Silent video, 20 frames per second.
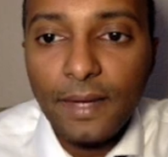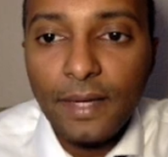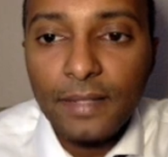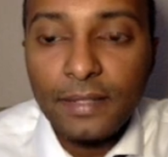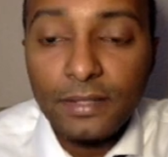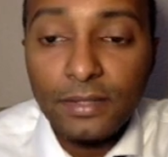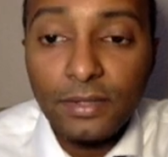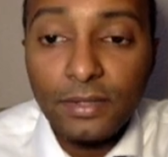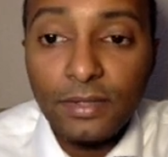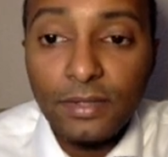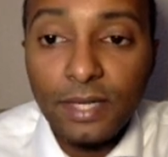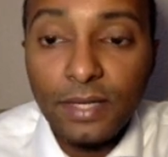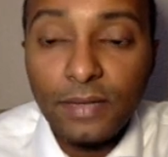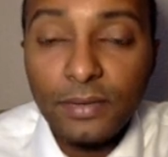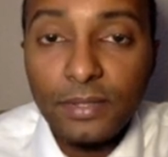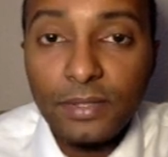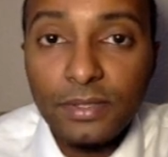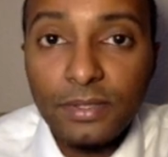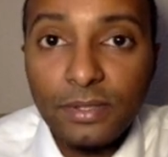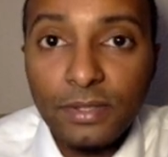To do that, we're
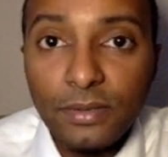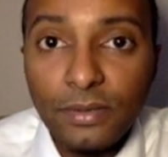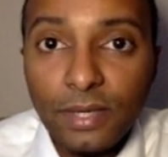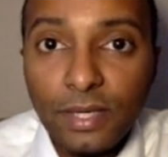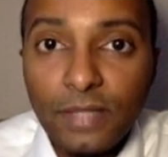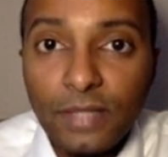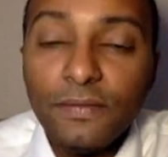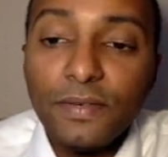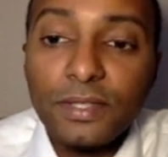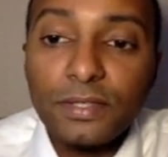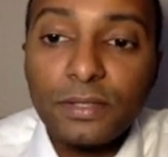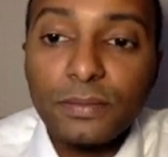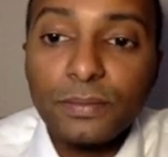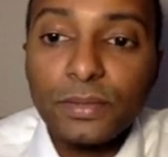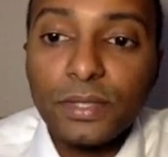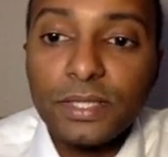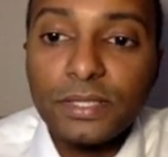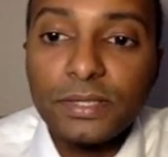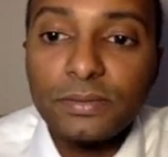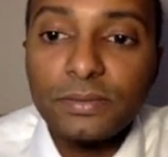going to do the inverse
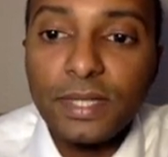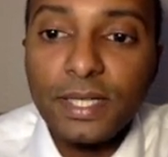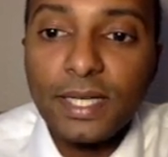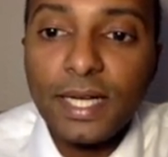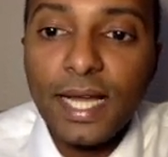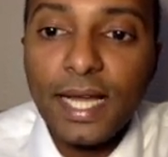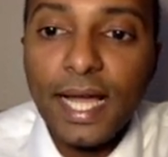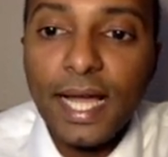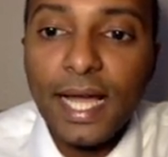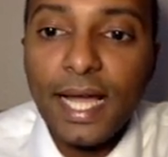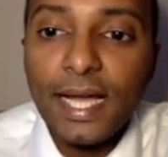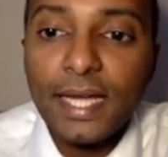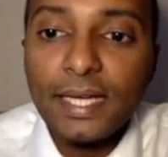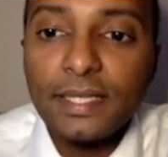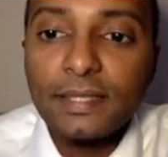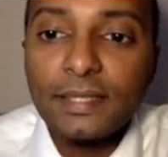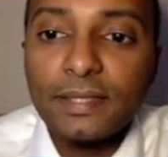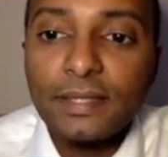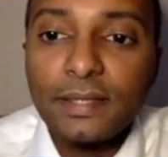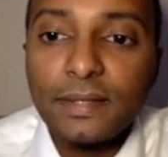operation. We're going to
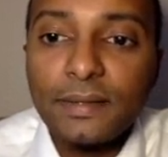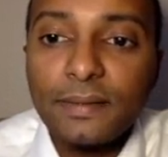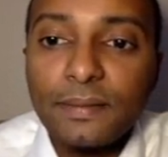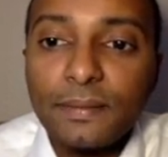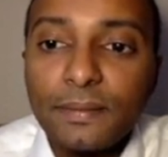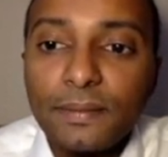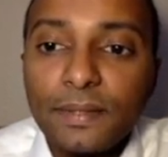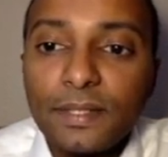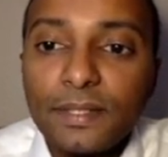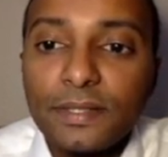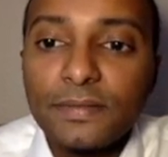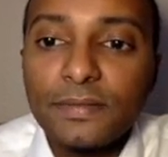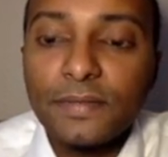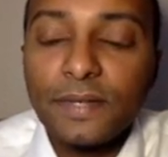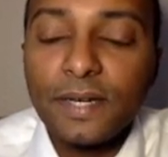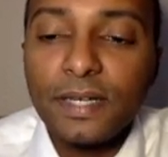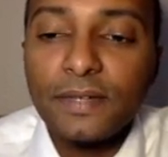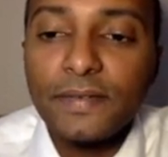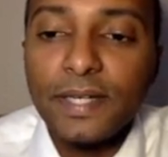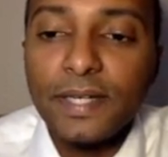add plus
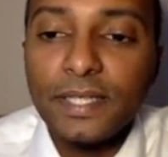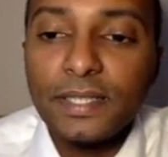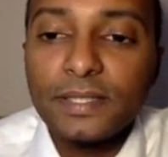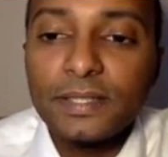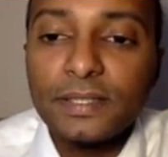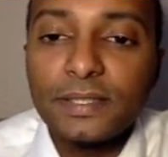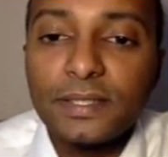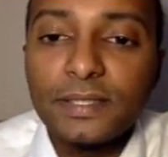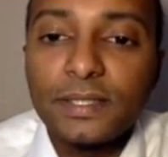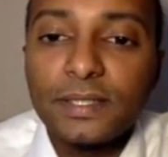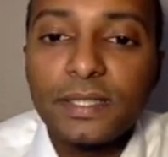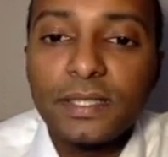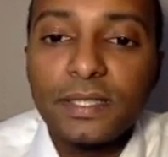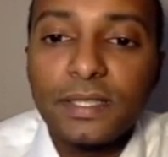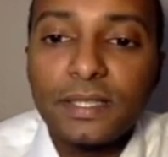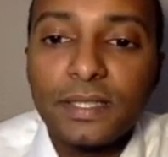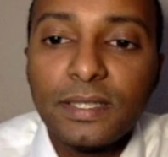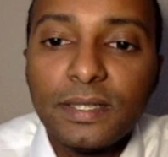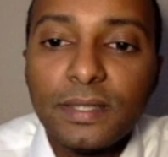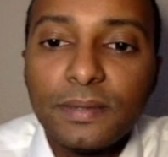5x
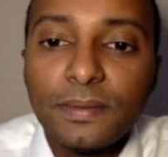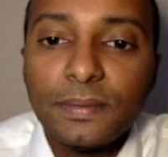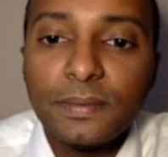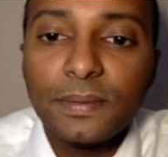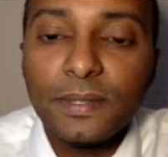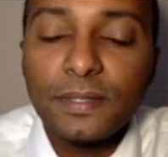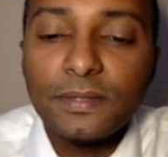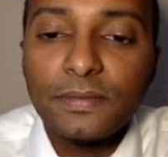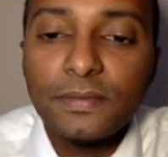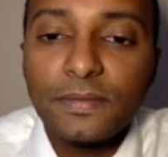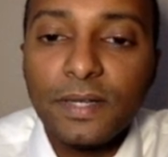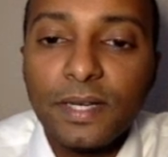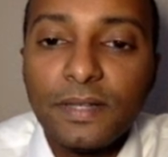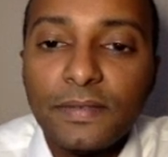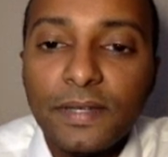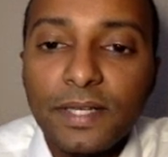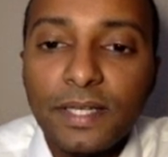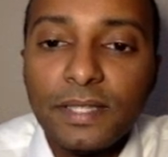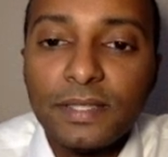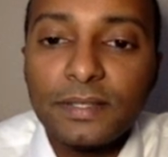plus
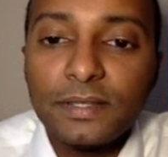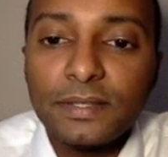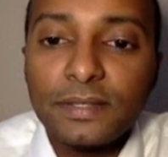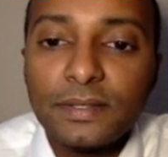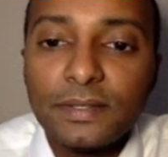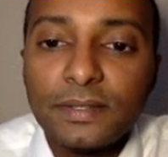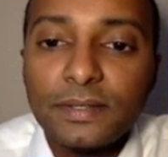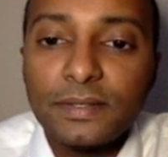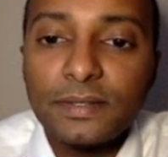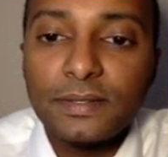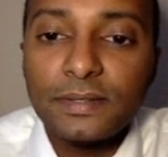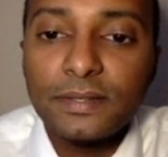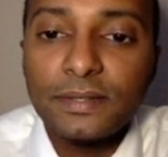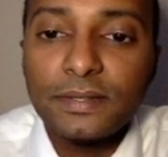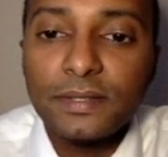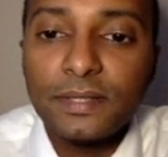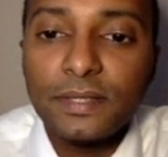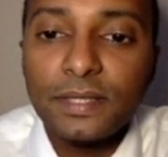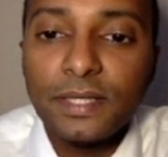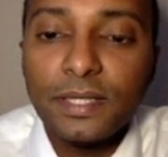5x.
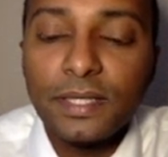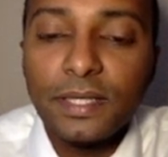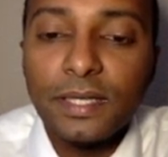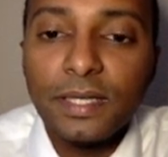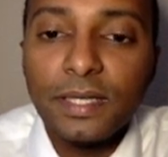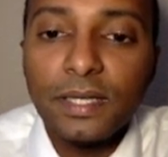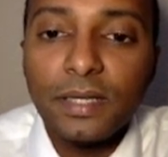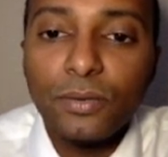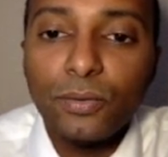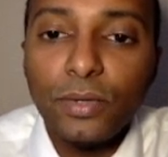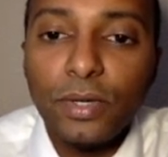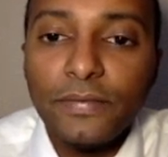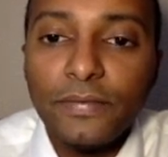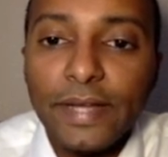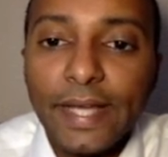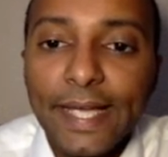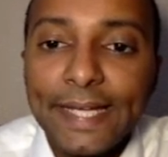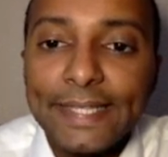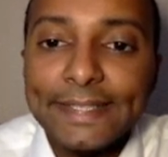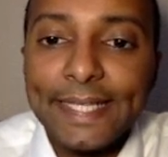We have
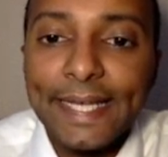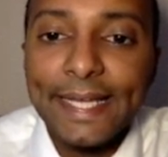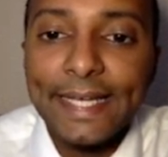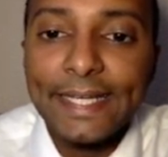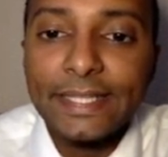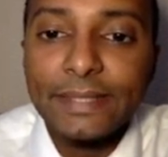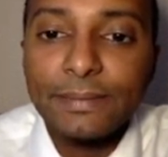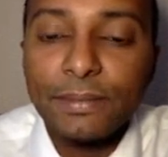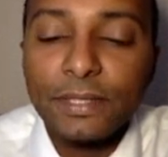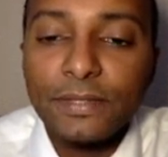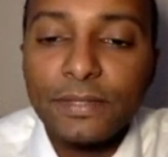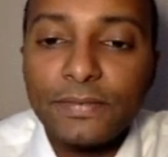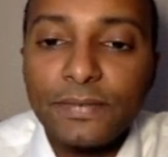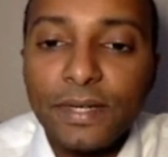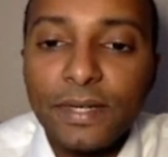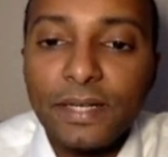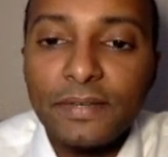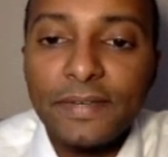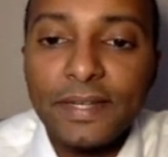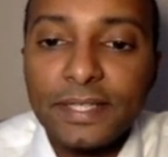8x plus
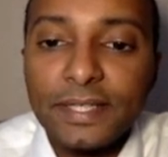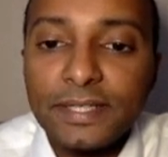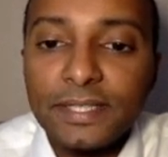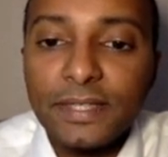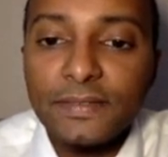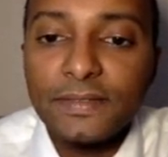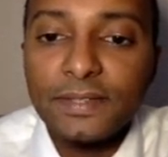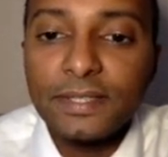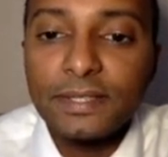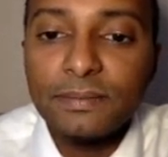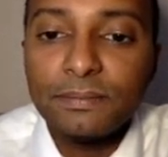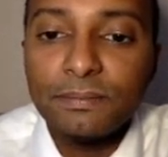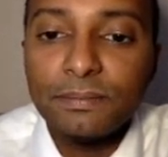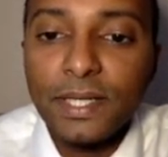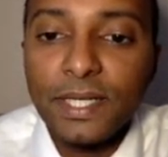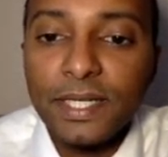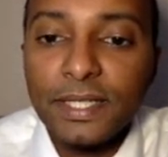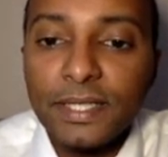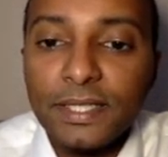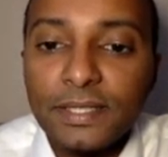5x gives us
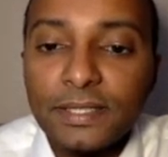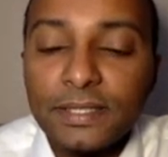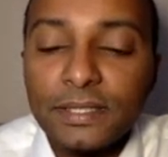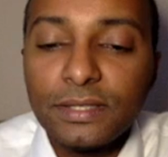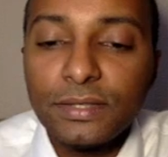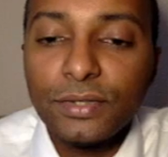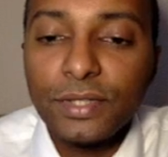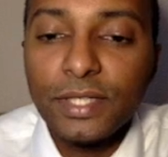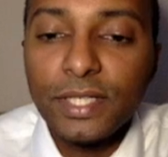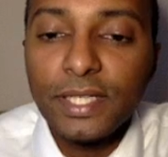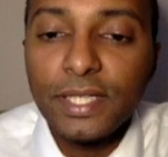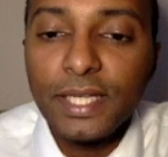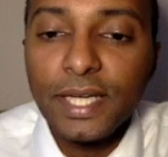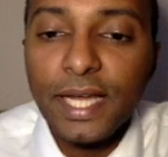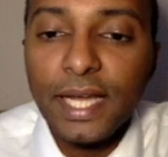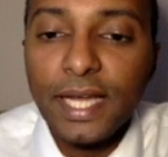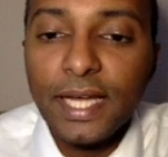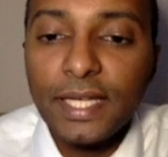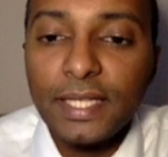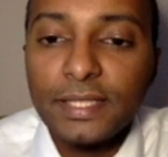minus
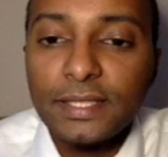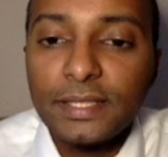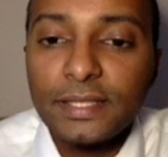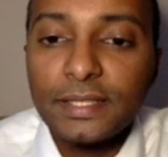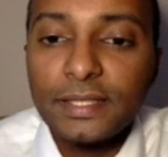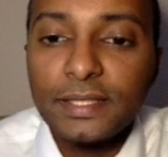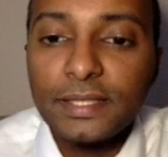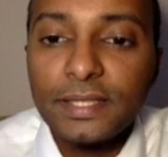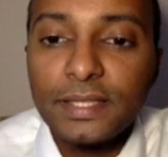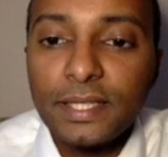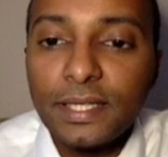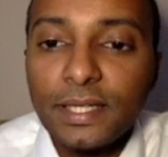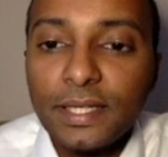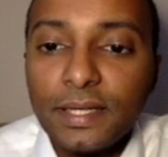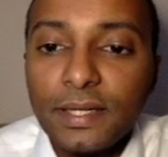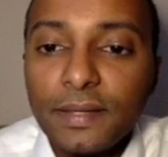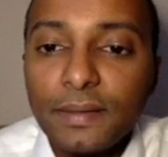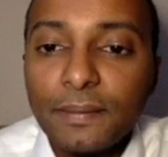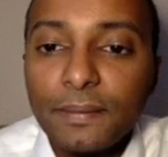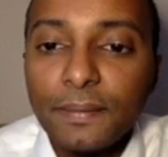3x
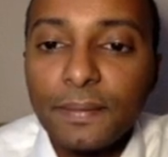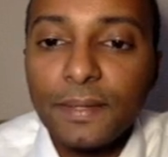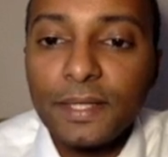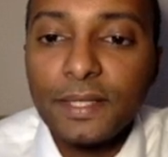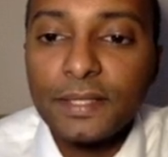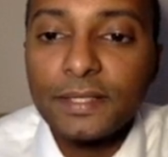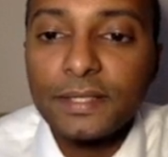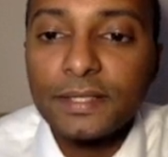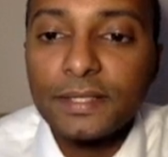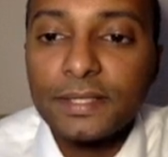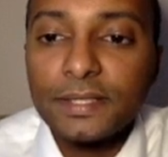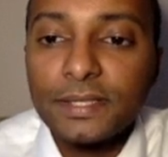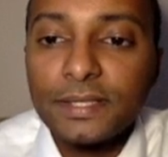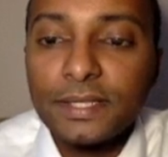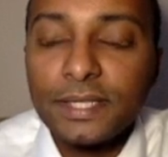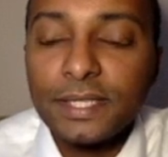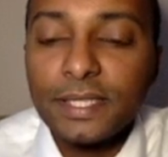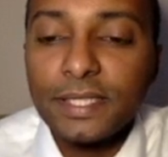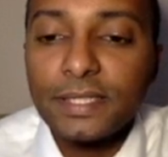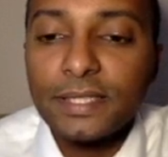plus
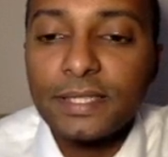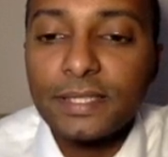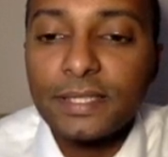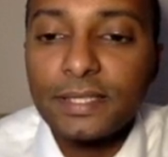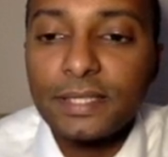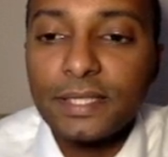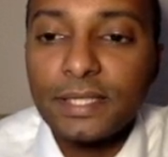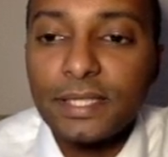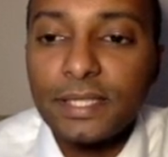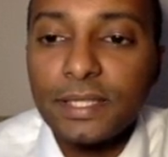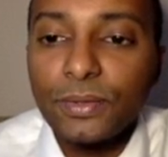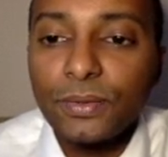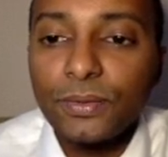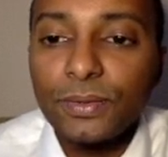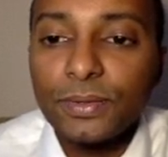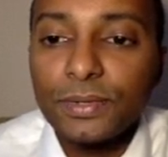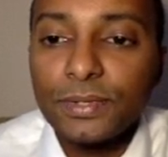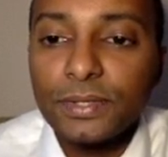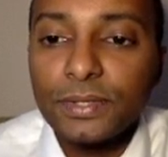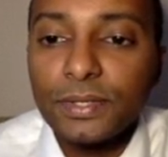6
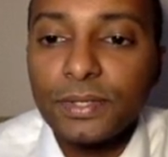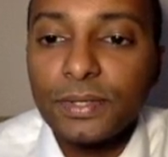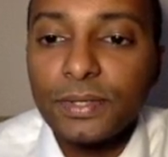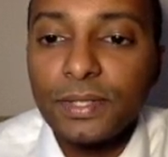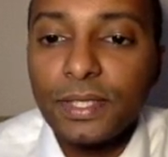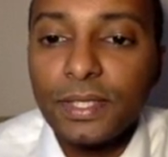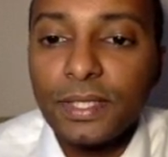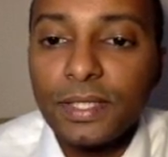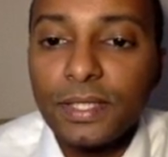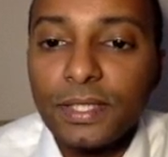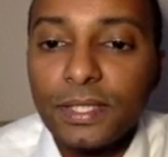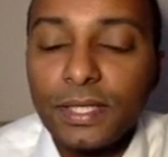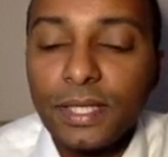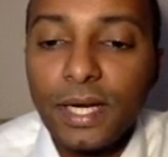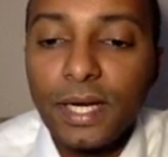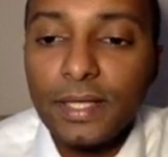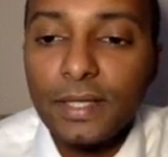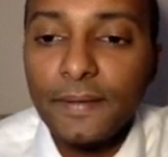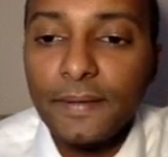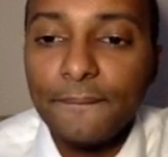equals to
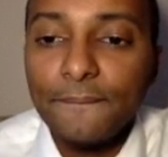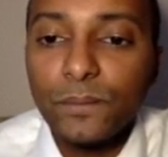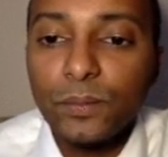9.